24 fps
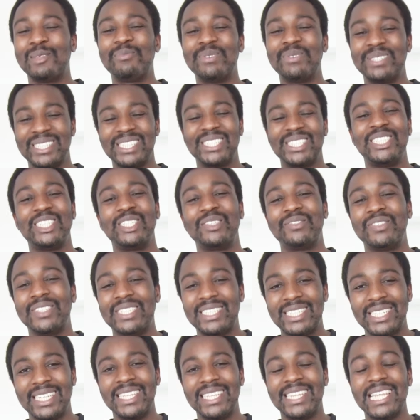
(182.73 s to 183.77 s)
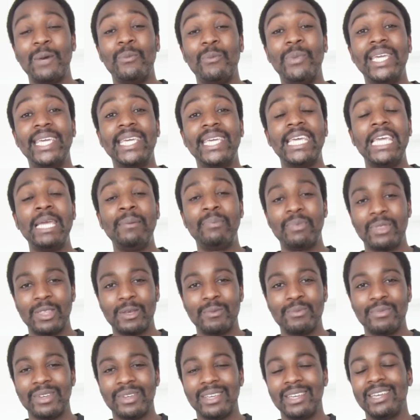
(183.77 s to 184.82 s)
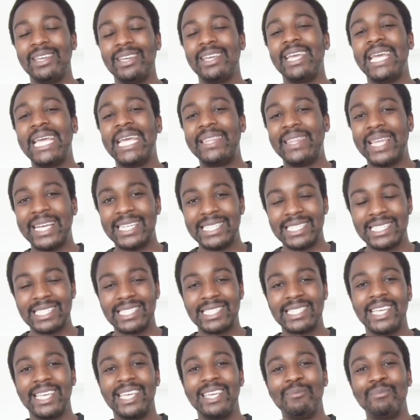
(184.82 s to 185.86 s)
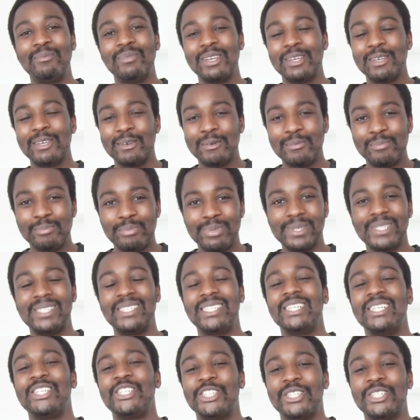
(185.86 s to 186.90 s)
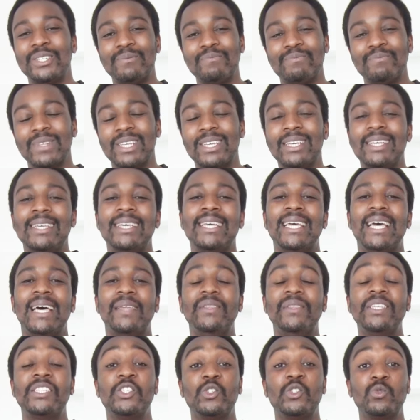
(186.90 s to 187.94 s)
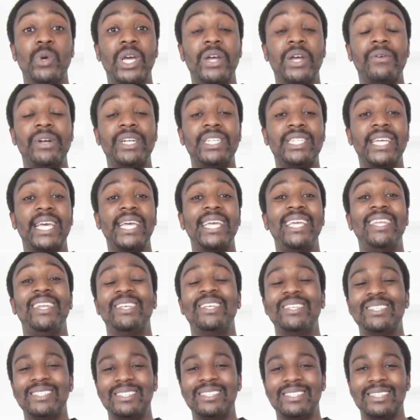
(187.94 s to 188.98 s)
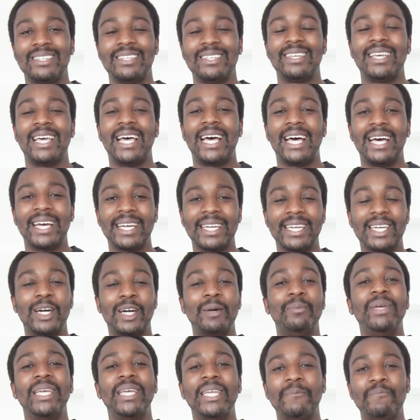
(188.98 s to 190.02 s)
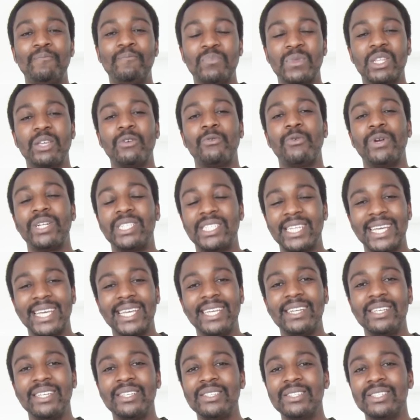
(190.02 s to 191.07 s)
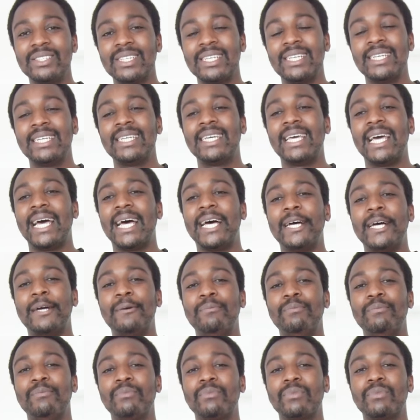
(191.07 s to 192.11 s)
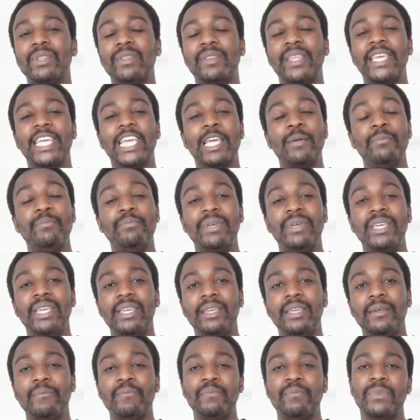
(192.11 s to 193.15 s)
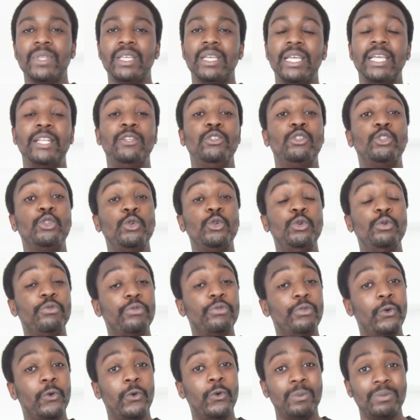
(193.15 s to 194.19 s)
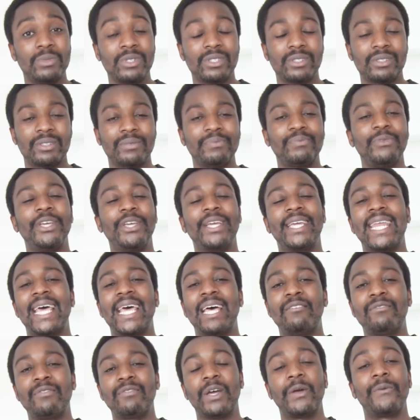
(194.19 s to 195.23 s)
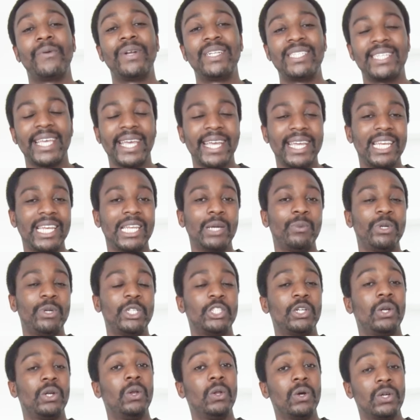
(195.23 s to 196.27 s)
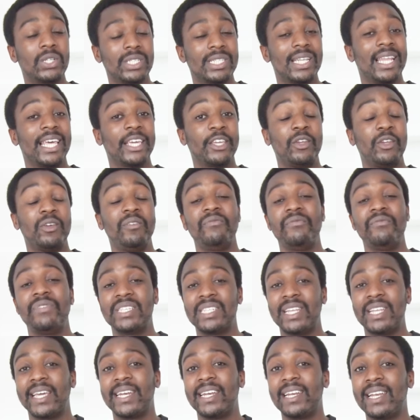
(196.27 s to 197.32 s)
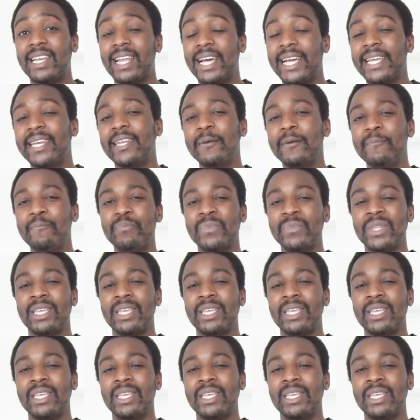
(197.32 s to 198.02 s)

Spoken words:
the position of your teeth and we keep them in that same position. And this is where retainers come in. Retainers, they can be in two forms. You can have a retainer which looks like your Invisalign aligner